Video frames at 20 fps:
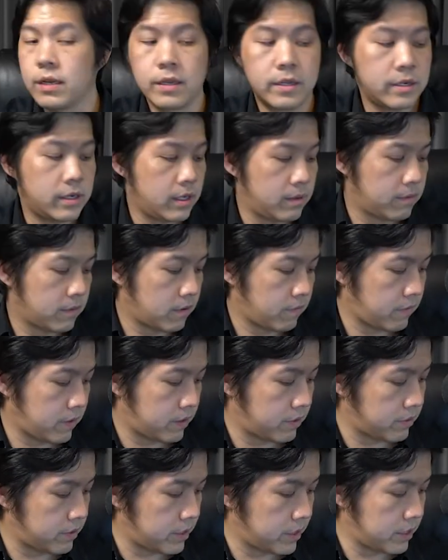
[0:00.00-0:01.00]
Name of
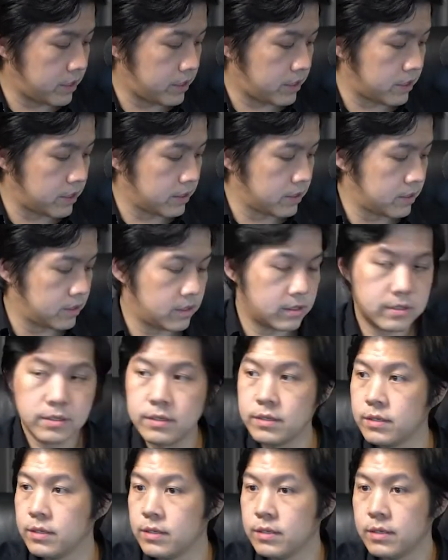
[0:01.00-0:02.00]
annotator.
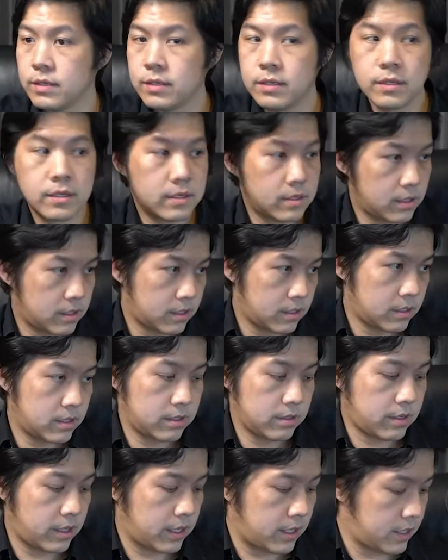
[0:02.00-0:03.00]

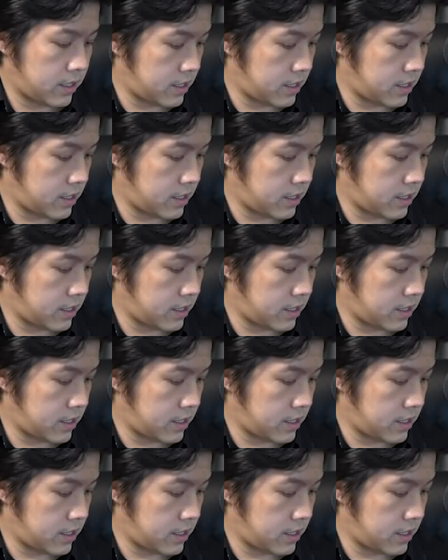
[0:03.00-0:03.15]
Okay.